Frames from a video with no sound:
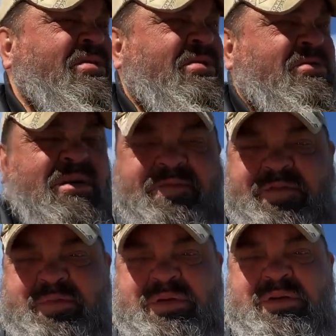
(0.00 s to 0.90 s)
long time
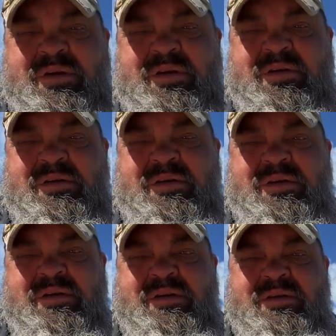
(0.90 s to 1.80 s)
for me to
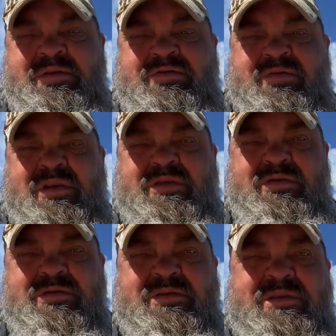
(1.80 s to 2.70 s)
sort of like look at